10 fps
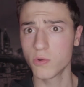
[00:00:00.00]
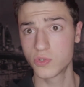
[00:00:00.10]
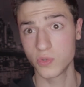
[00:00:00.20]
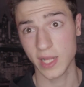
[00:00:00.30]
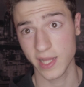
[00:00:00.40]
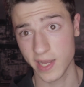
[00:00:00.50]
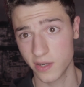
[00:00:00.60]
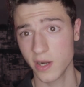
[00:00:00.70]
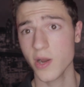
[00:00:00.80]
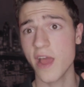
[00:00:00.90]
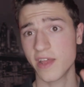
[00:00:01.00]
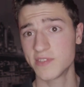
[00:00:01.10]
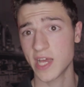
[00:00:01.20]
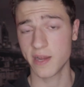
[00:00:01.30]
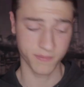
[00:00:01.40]
going to do that later. I
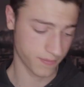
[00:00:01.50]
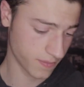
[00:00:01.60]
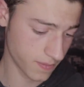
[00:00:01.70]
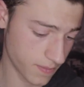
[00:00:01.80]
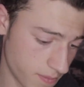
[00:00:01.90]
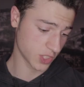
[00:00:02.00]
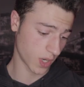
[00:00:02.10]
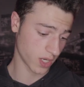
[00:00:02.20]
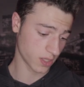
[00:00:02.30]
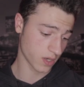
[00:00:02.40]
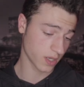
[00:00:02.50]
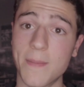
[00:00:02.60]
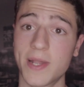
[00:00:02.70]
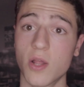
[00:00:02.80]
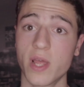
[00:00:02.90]
have time. It's 1 o'clock.
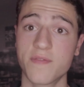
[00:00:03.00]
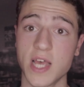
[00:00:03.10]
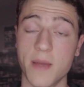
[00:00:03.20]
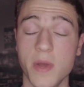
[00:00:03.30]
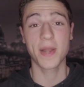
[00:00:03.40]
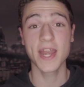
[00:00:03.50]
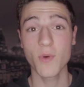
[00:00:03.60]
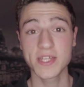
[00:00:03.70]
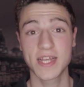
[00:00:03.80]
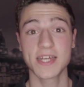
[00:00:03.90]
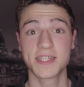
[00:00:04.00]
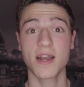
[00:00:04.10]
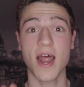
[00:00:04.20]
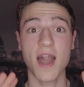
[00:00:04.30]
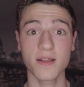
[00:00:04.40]
Damn it, I don't have time. But anyways, guys,
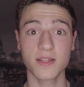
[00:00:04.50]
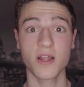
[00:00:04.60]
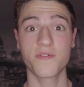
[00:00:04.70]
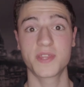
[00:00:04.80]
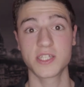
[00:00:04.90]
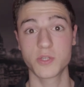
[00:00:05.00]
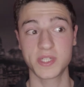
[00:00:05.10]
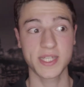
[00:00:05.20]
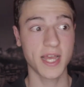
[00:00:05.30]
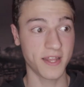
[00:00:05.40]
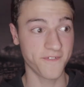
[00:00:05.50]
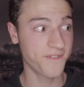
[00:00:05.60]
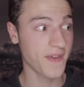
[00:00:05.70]
there aren't a lot of things to be said, in